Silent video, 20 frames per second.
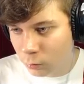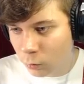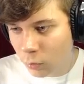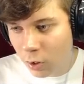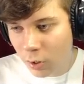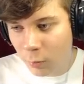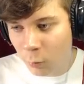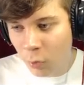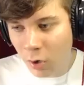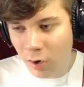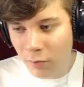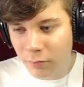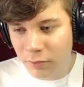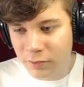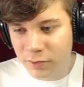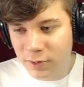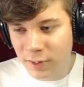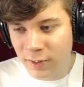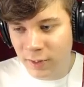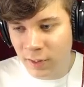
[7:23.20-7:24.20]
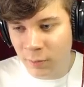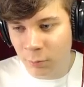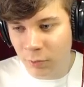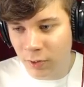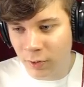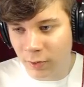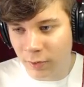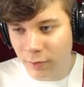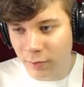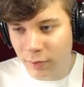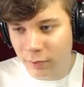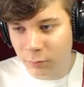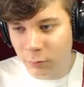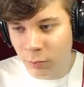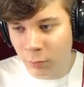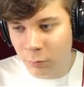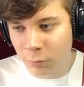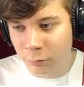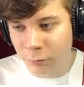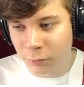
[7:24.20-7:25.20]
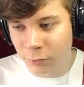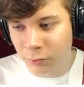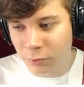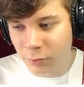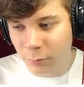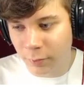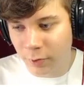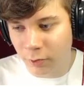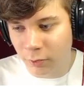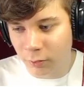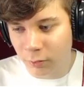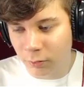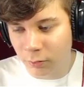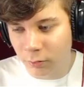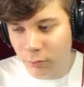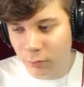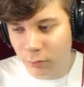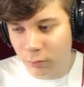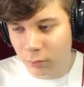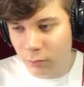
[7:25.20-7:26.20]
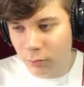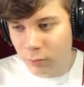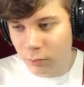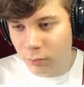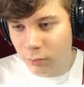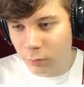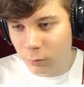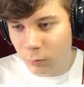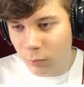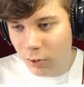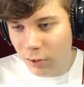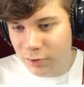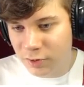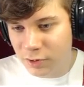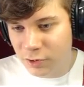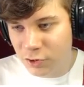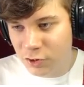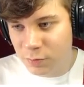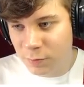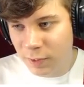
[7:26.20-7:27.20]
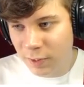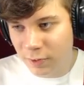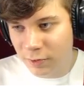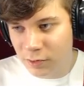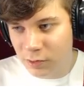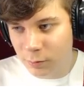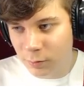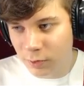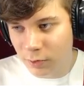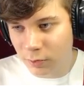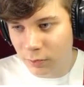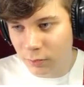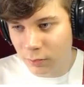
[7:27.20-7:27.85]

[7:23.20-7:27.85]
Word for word: Why, why haven't seen him yet? That's what I'm confused about. Why is he just speaking to me?